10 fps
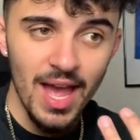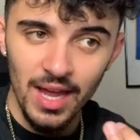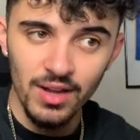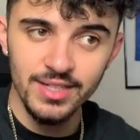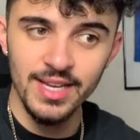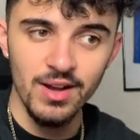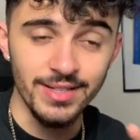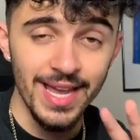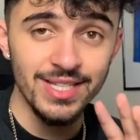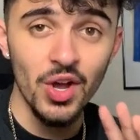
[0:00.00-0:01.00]
And like I said,
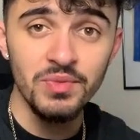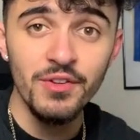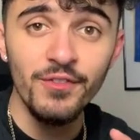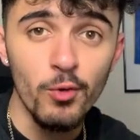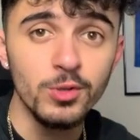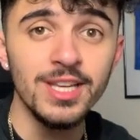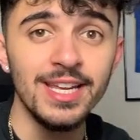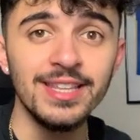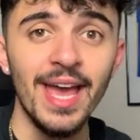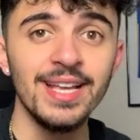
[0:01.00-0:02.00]
guys, it's only
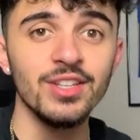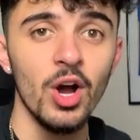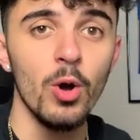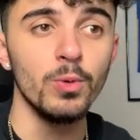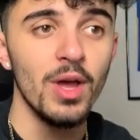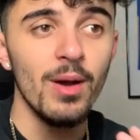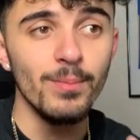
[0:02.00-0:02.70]
14 days old.